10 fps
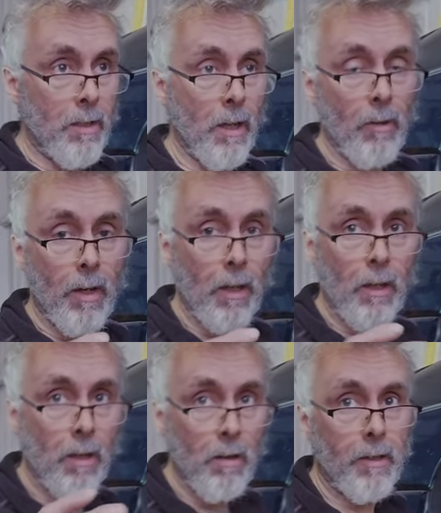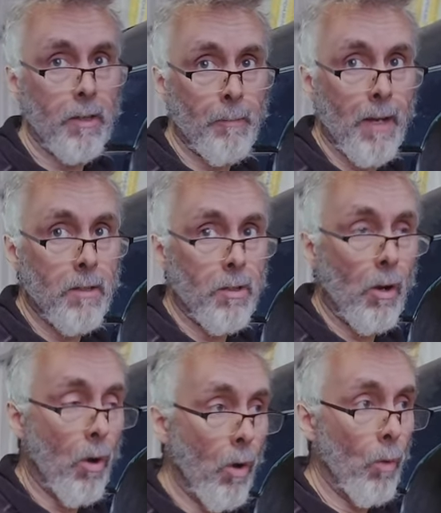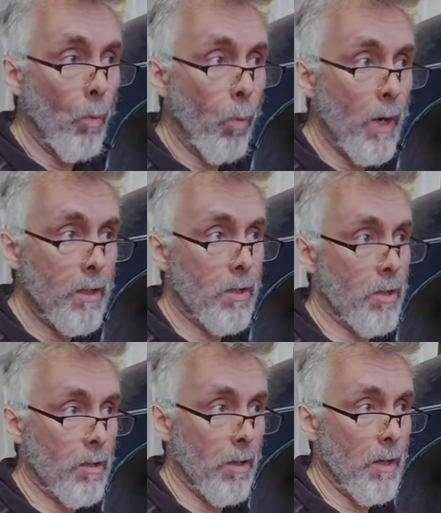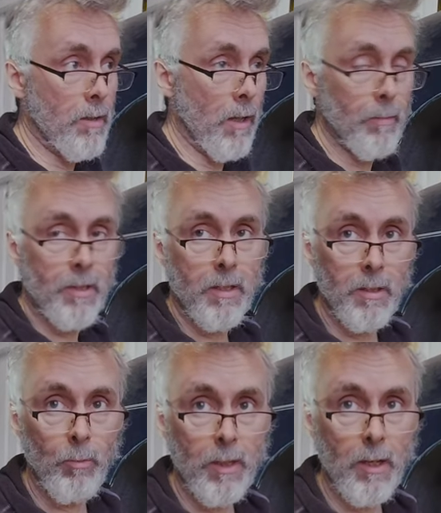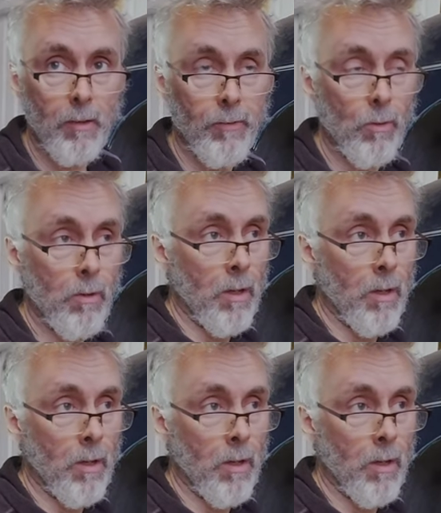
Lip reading: So it kind of depends on which type of system we go for.